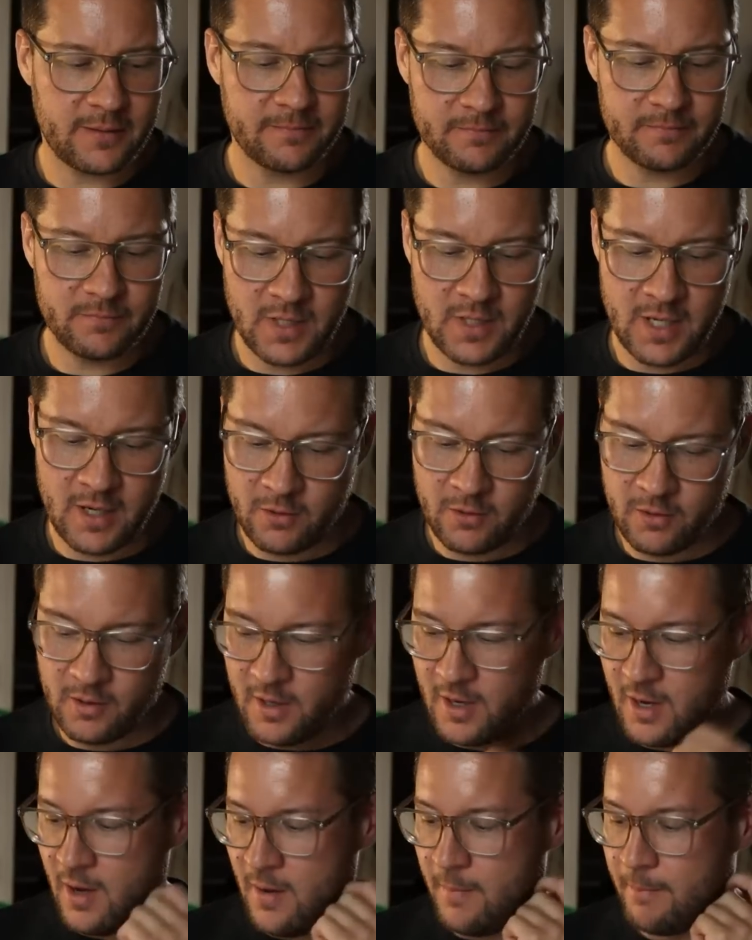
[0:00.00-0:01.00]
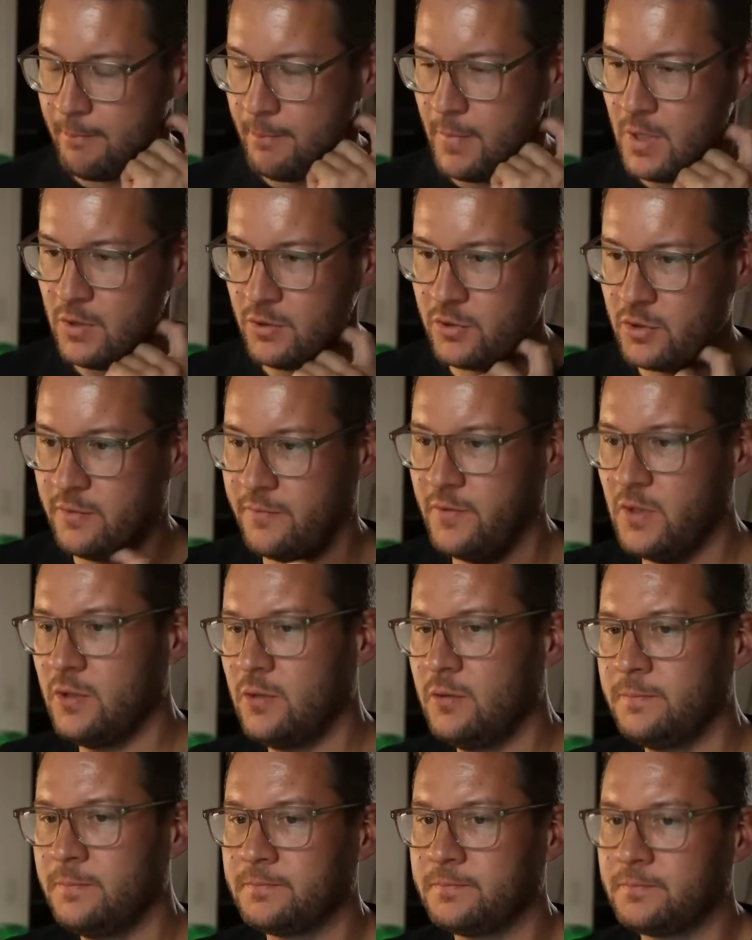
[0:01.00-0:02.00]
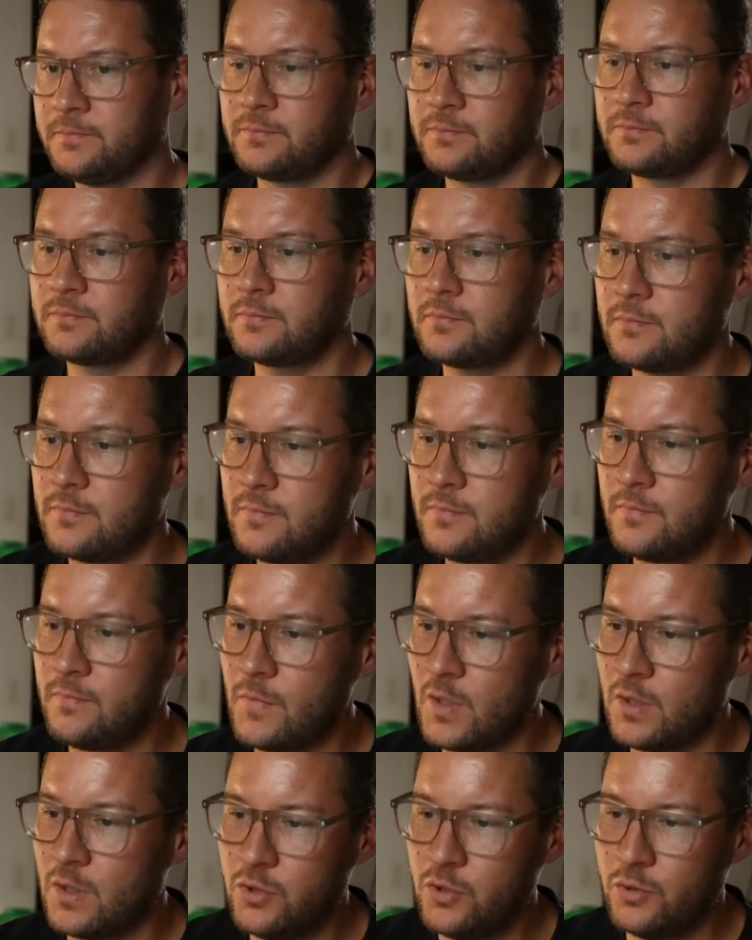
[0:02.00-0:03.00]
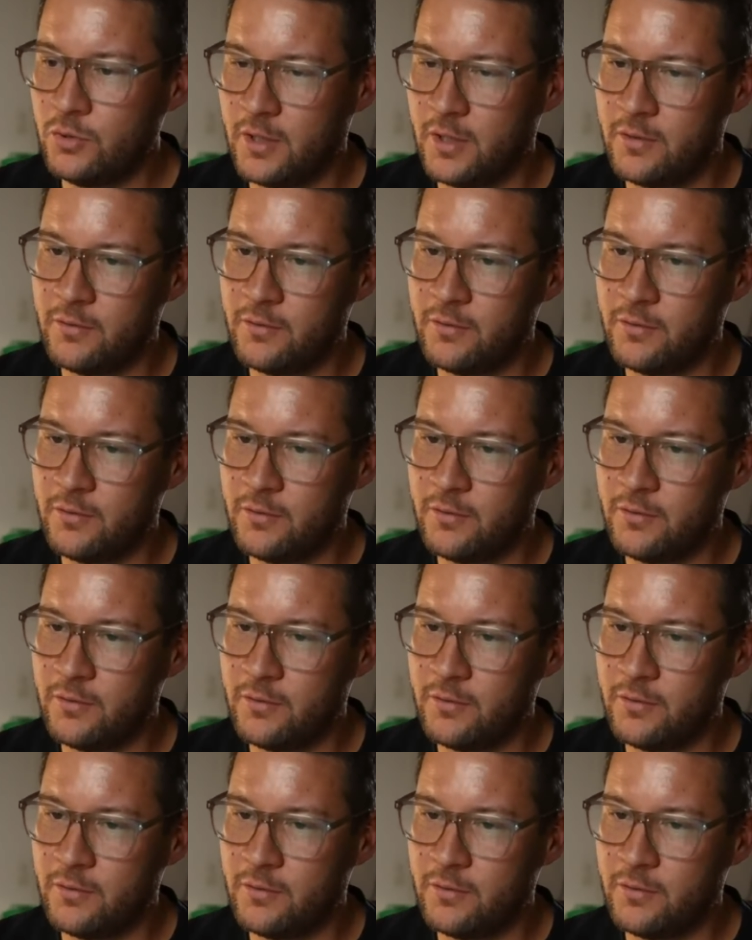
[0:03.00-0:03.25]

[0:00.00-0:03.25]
Now, most of you don't